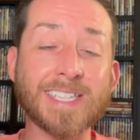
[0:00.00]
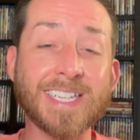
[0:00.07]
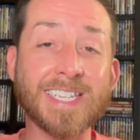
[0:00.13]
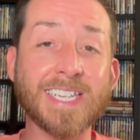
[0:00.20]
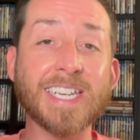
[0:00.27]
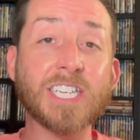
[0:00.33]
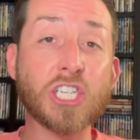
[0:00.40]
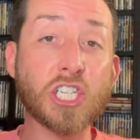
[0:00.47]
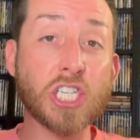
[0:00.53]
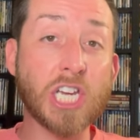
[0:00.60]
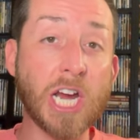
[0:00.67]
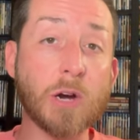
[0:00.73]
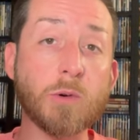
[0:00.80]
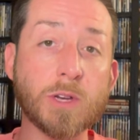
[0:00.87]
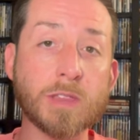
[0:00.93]
He did
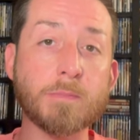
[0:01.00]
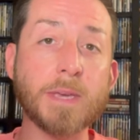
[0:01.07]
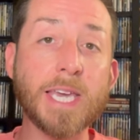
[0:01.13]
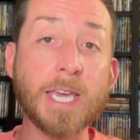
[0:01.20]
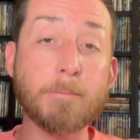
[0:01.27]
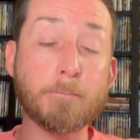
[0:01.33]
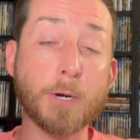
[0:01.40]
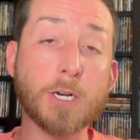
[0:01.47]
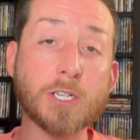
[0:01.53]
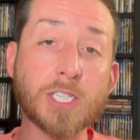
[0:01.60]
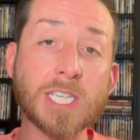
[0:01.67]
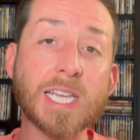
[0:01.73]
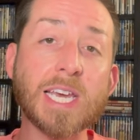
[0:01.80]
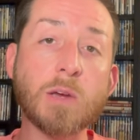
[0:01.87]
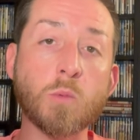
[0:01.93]
share with me he
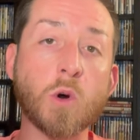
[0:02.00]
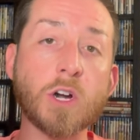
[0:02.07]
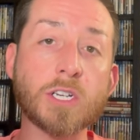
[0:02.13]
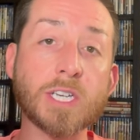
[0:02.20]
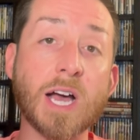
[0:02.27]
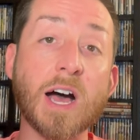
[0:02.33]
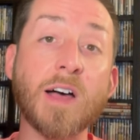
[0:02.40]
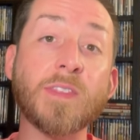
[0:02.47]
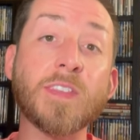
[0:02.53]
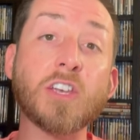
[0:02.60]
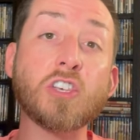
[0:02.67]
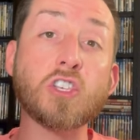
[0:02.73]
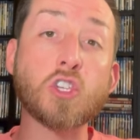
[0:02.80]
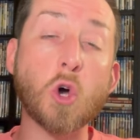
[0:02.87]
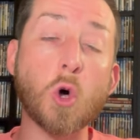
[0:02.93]
personally worked on the
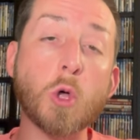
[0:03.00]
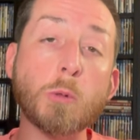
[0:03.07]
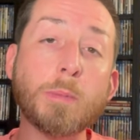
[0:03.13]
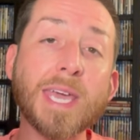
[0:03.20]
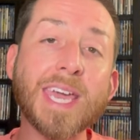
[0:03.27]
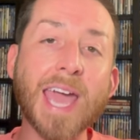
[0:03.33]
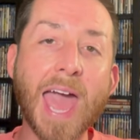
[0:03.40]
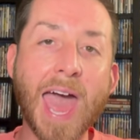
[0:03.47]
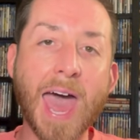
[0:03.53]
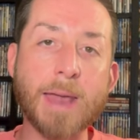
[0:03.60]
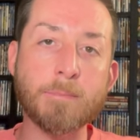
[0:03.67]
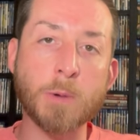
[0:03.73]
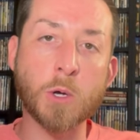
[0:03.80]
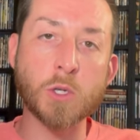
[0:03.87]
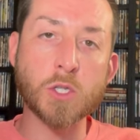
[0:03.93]
Dolby
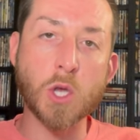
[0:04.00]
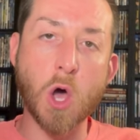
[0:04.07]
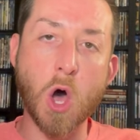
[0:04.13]
Atmos